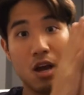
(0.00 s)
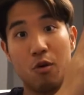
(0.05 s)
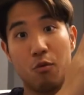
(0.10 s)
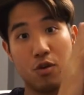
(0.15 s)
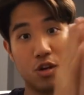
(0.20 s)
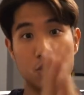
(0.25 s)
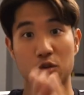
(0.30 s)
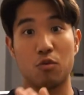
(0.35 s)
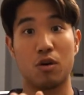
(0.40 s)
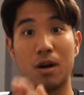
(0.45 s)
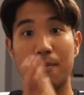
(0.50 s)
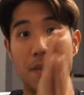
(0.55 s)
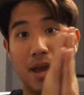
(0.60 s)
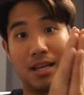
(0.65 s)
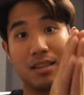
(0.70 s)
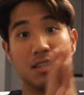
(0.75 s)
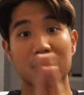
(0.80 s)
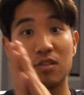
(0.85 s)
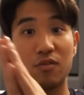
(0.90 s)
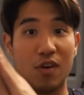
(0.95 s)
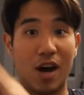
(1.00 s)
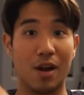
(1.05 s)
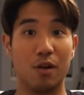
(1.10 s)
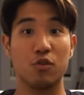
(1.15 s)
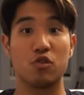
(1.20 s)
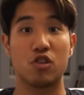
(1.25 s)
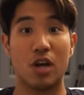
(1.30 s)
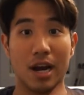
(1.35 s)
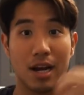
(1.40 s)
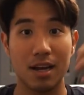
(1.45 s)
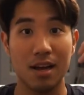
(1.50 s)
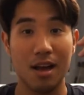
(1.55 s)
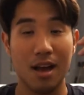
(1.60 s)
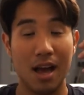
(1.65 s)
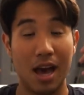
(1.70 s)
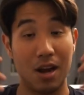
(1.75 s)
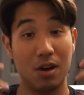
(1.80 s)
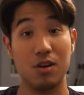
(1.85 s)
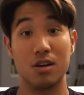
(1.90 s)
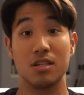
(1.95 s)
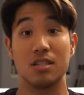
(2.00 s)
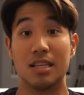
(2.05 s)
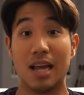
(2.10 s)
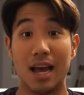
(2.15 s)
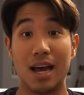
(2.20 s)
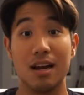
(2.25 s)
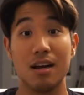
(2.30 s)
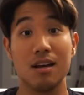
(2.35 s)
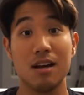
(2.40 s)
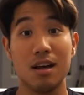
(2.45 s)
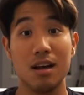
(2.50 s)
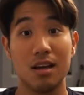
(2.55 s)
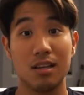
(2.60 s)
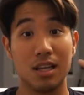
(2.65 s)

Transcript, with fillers: We just want to make this final check and understand